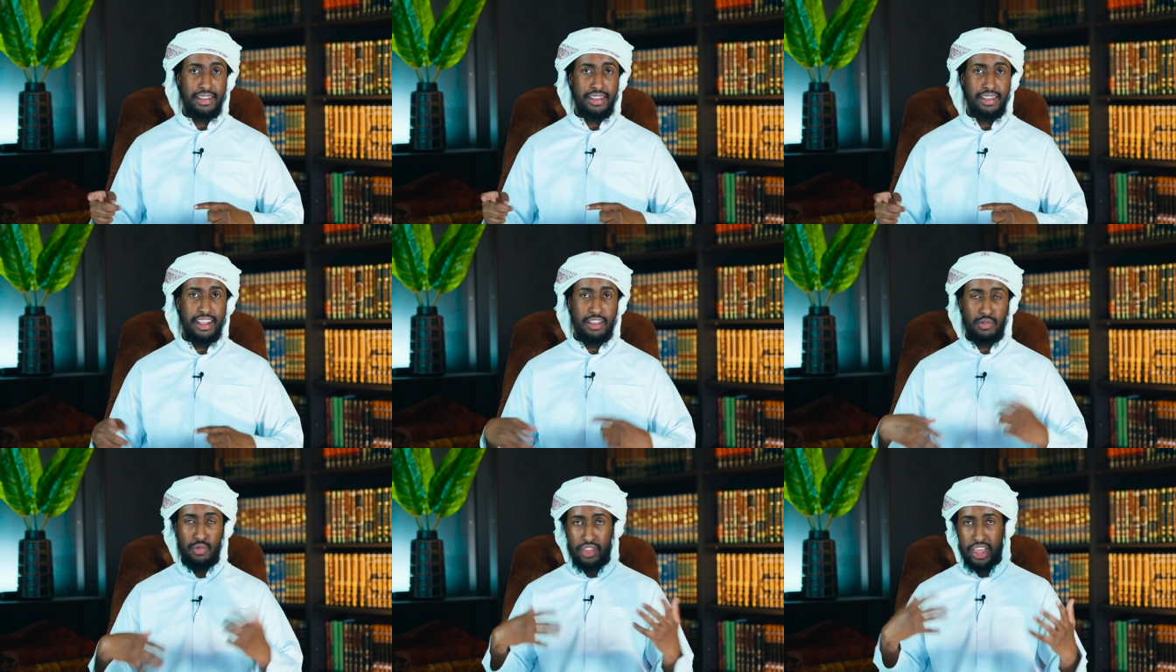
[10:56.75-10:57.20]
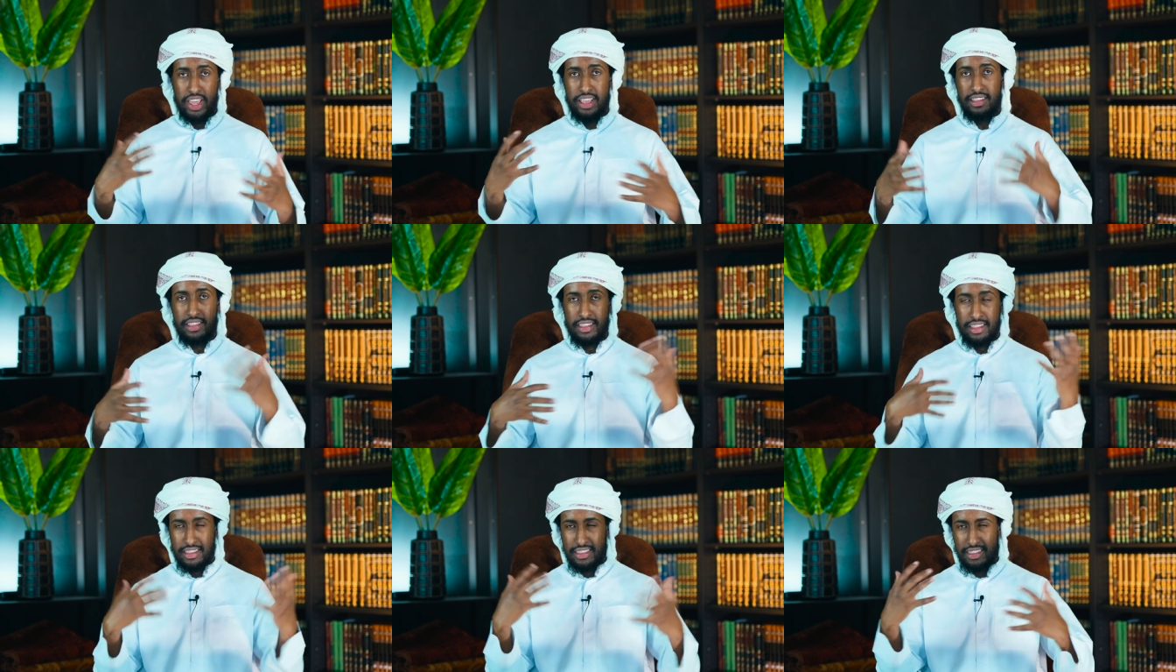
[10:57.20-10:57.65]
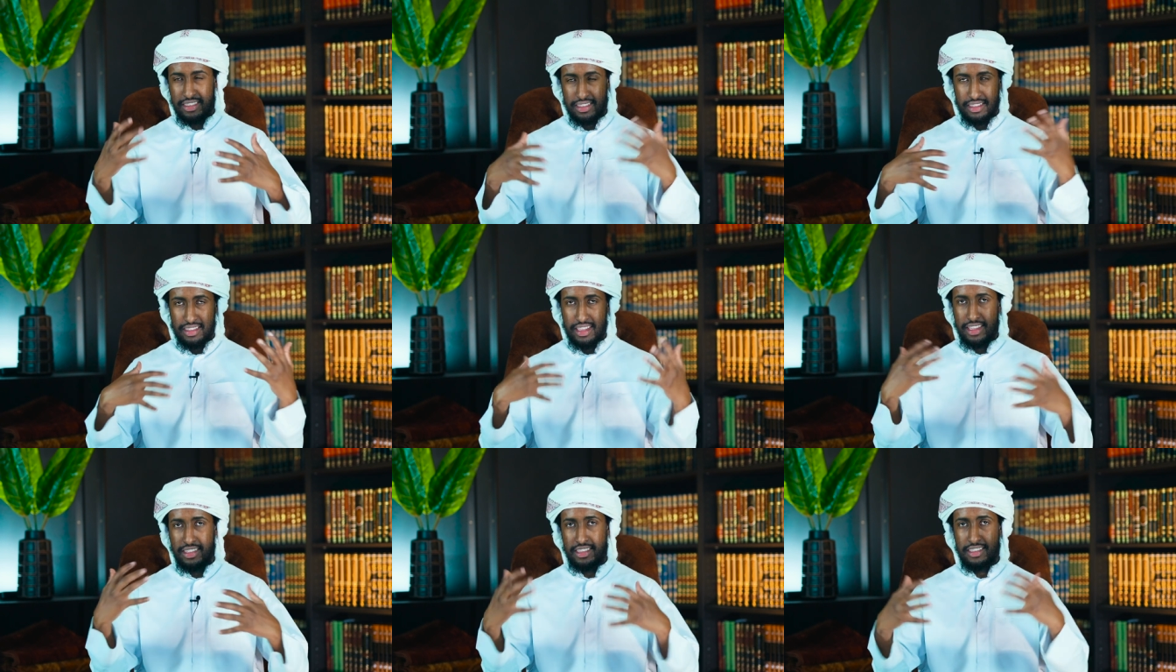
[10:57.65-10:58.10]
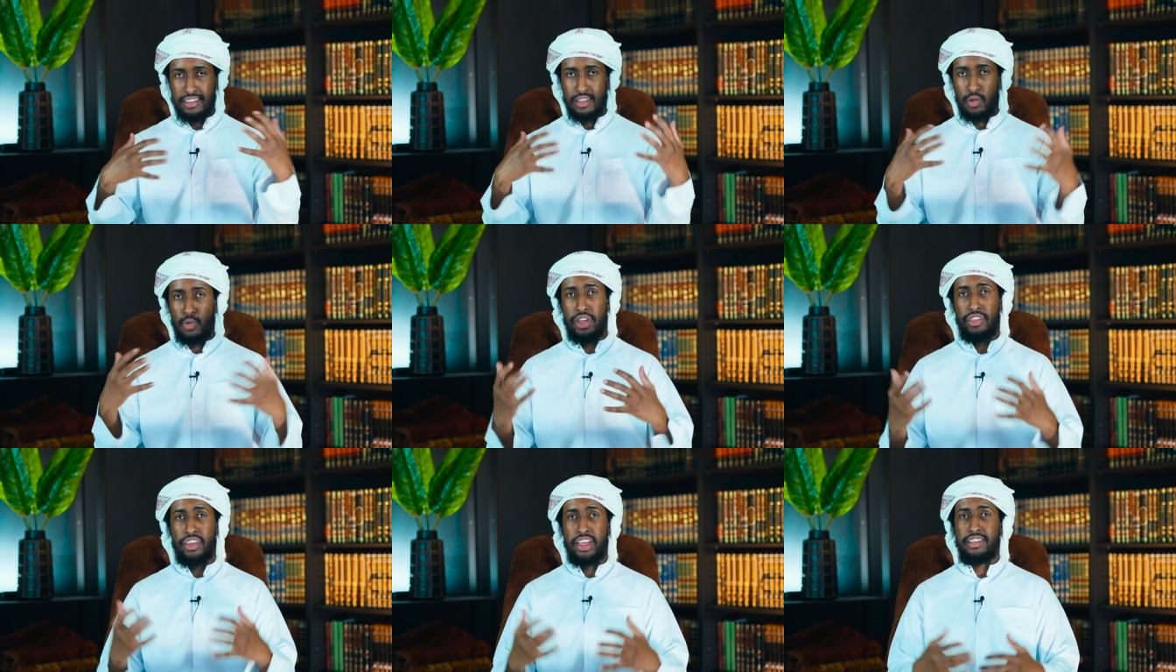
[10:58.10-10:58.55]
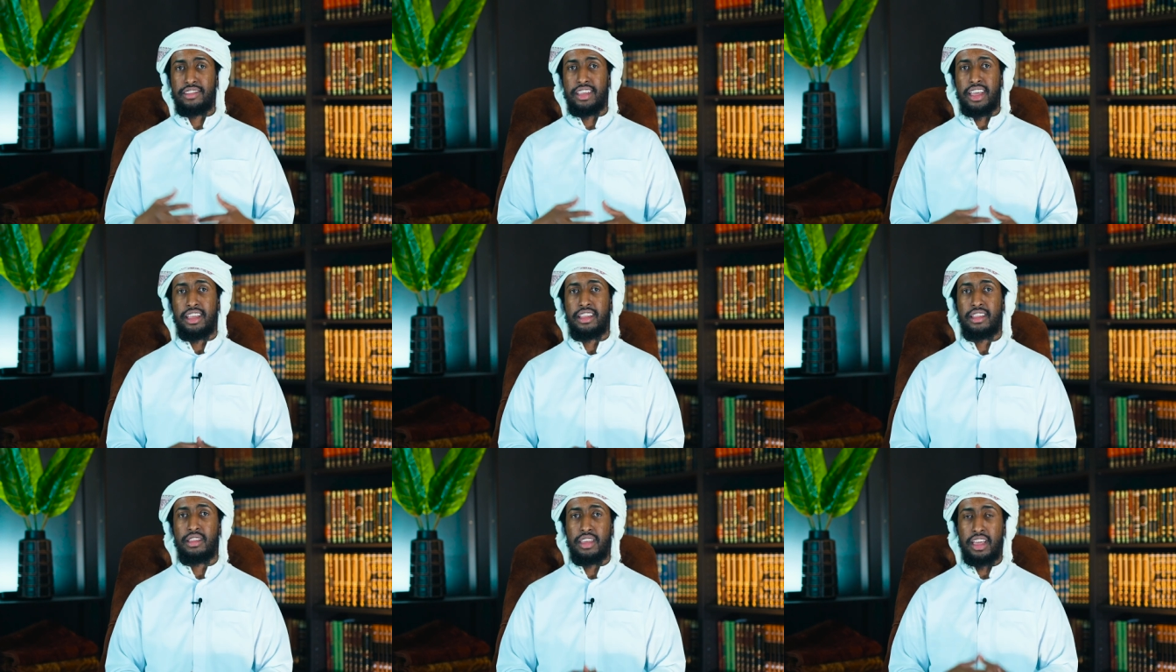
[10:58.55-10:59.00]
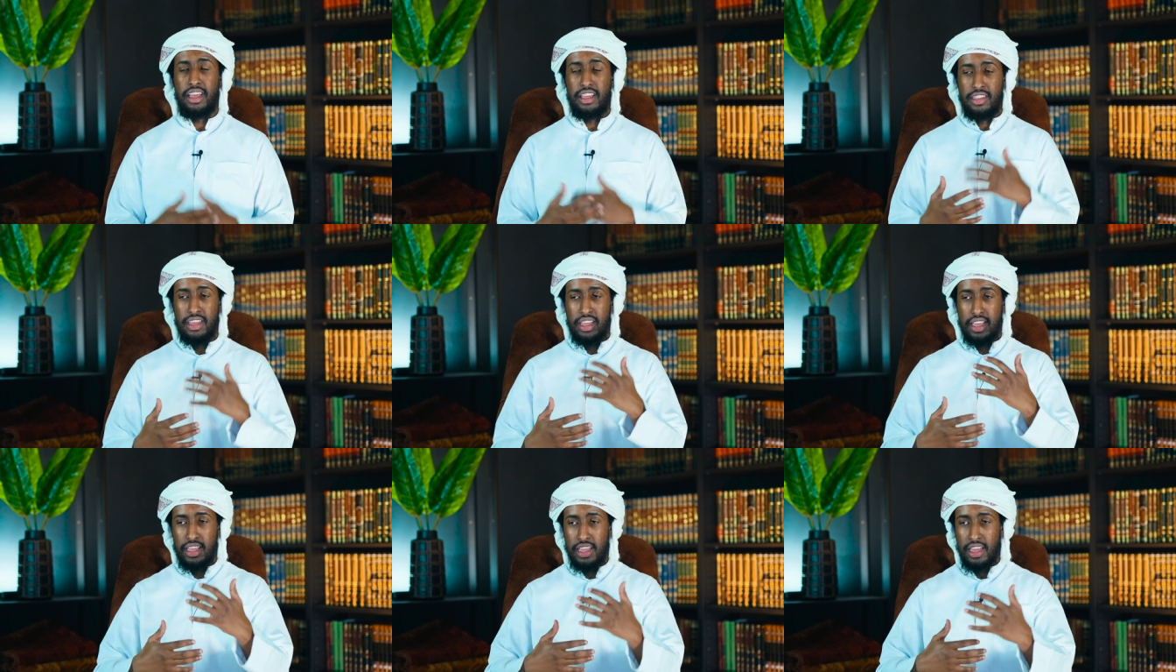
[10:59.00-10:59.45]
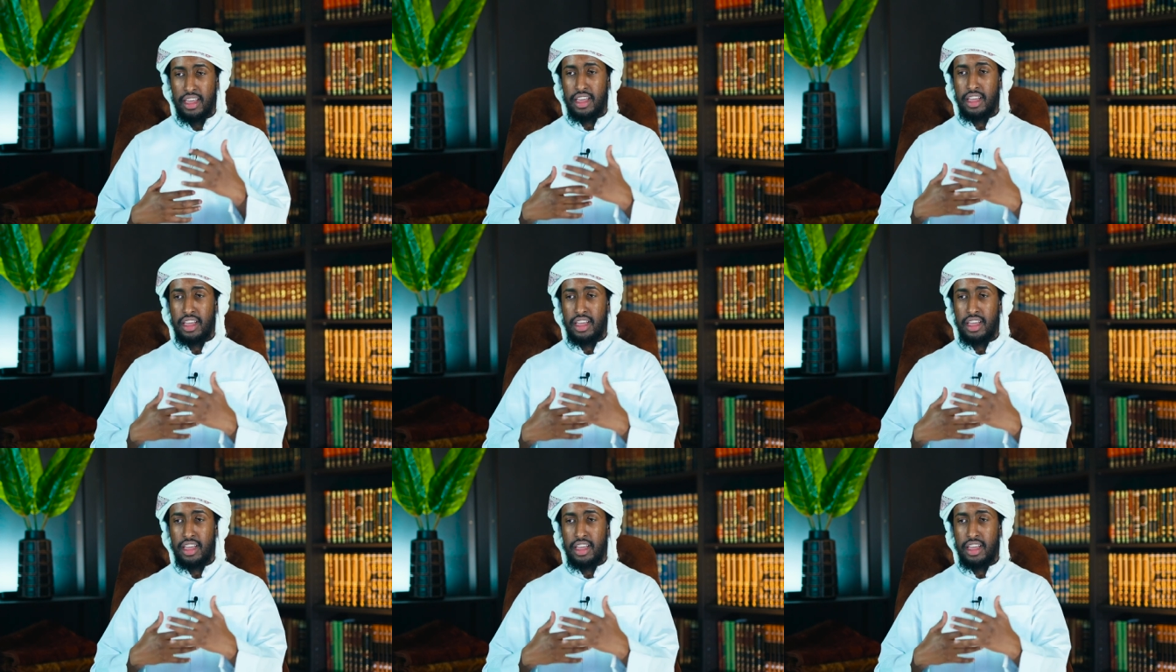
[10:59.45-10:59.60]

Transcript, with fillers: That's what they. This is the, this is the way they say they they